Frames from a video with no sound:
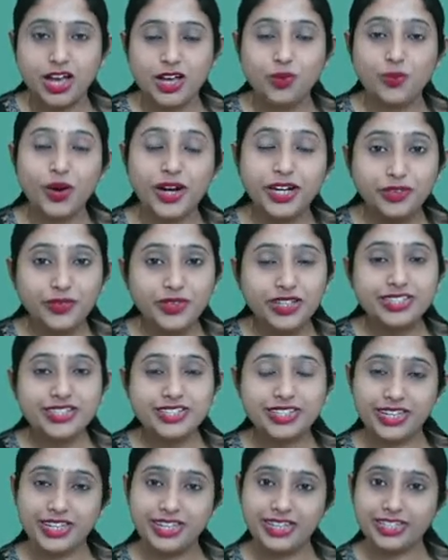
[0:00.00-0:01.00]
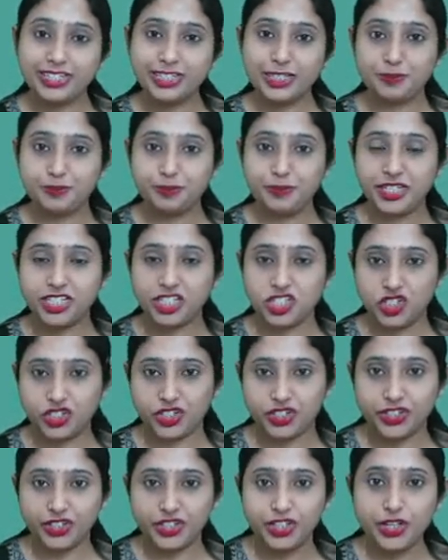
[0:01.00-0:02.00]
What you can see in this
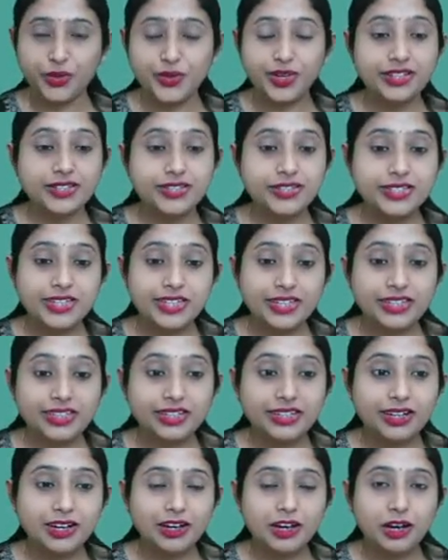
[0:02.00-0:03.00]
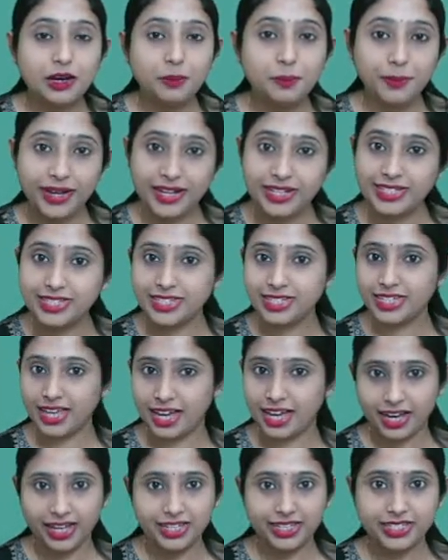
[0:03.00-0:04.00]
picture? You can see the
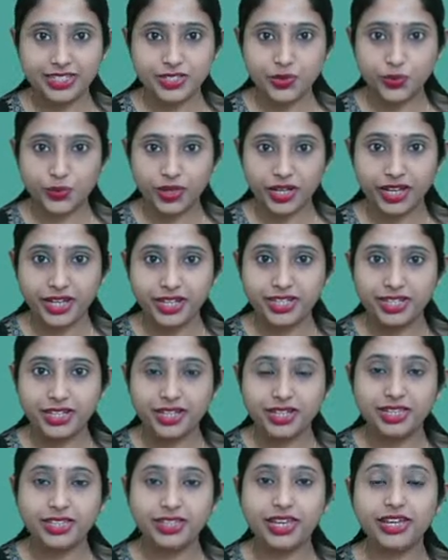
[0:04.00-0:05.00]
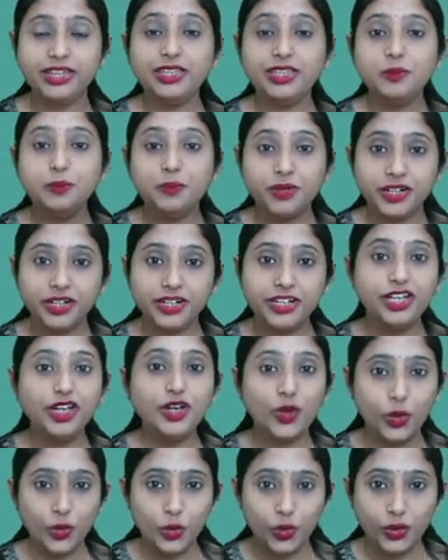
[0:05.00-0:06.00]
melting ice, right? Then the
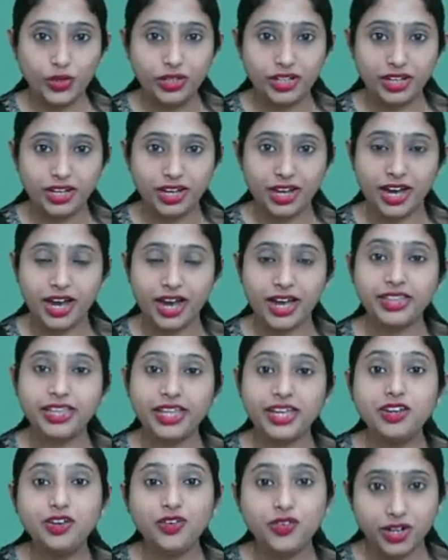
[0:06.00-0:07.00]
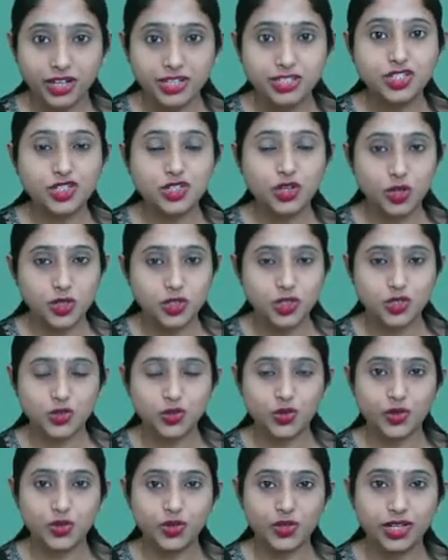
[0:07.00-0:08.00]
burning wood and then rust
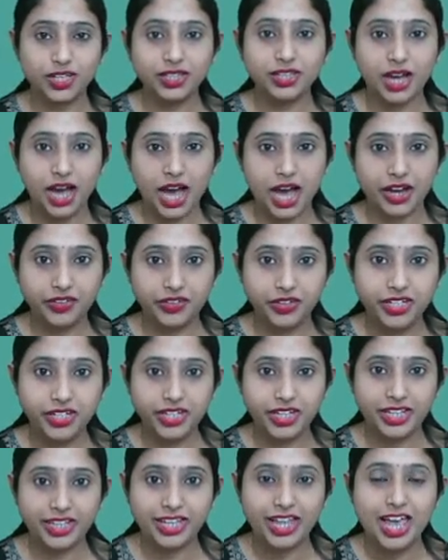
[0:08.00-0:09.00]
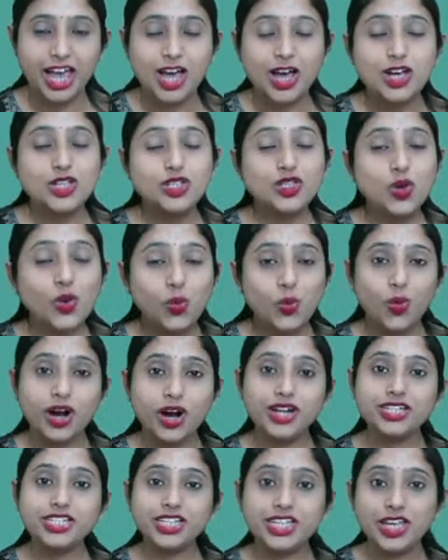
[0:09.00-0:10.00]
also in the iron mill. So
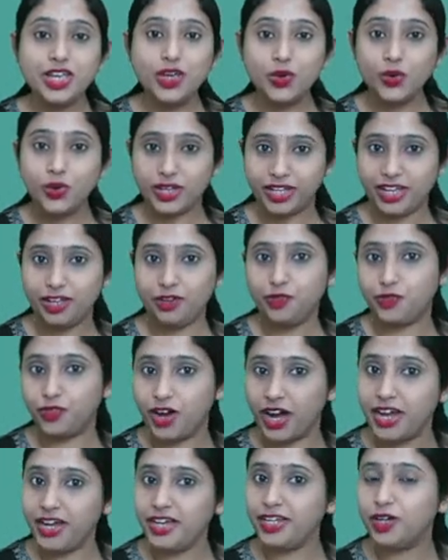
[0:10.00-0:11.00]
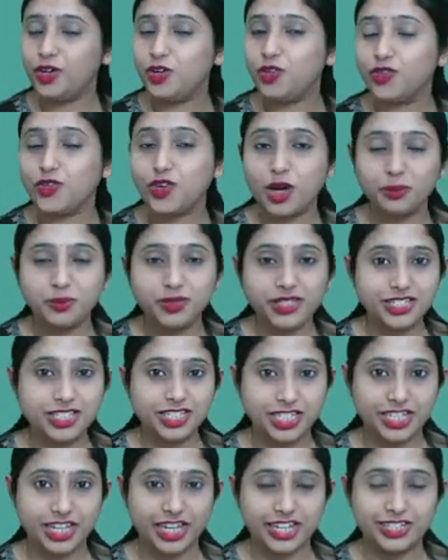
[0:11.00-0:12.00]
what you can find out from
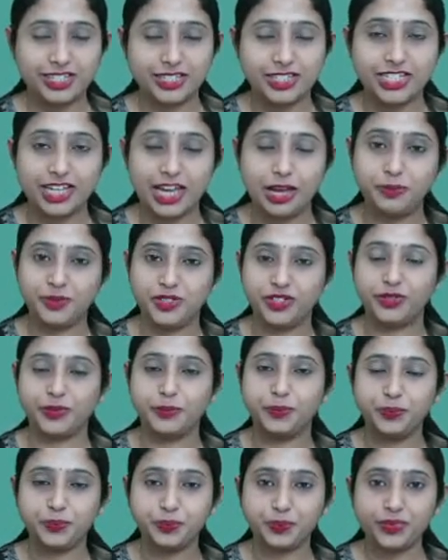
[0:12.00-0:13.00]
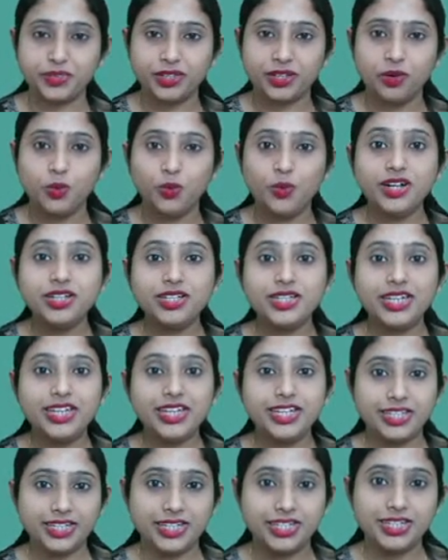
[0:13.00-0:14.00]
this chapter? What
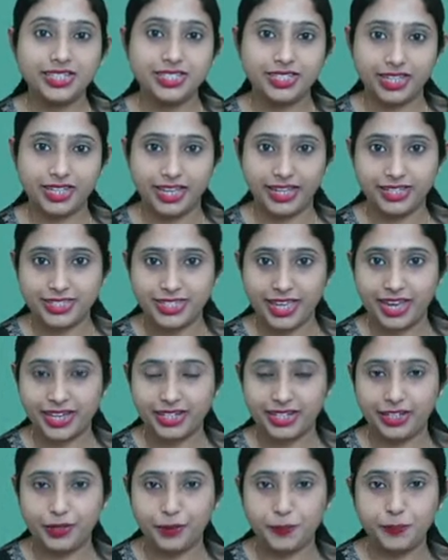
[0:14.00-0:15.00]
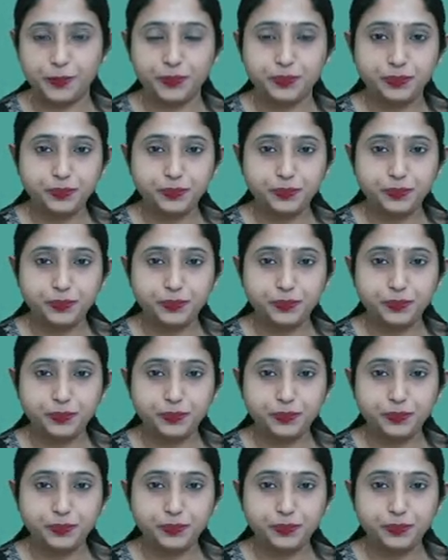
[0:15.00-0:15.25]
it is exactly?